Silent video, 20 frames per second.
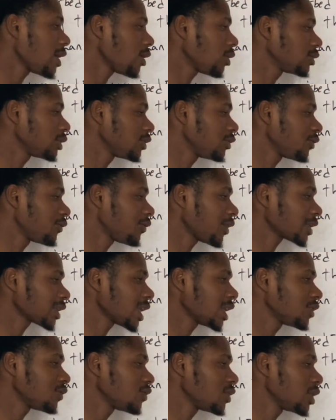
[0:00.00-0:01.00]
the
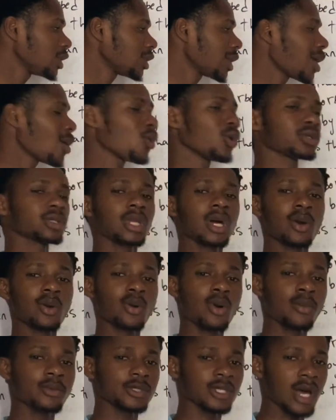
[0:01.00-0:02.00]
refracted ray now what now
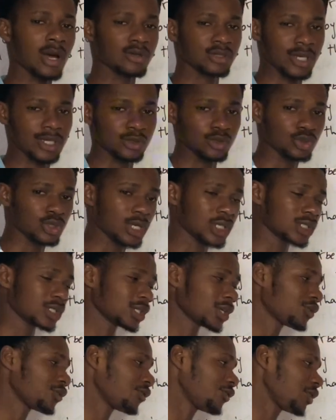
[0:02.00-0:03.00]
comes outside total
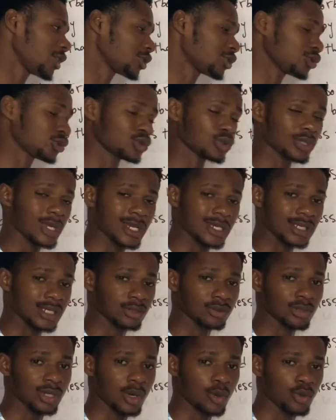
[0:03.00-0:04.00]
internal reflection. So that is
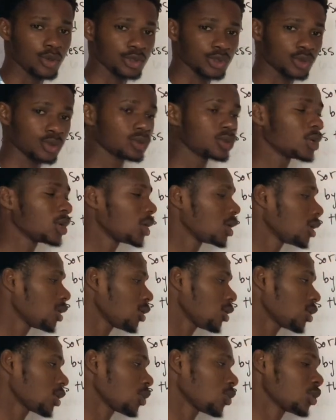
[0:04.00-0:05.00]
another question,
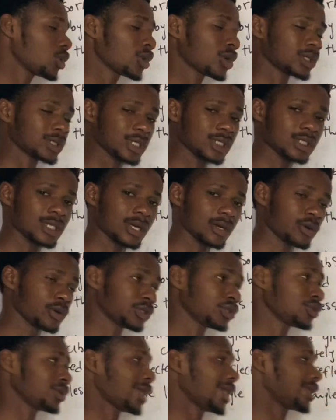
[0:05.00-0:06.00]
or a way you can answer a
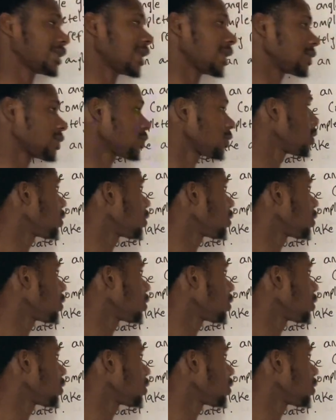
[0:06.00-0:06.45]
question like that.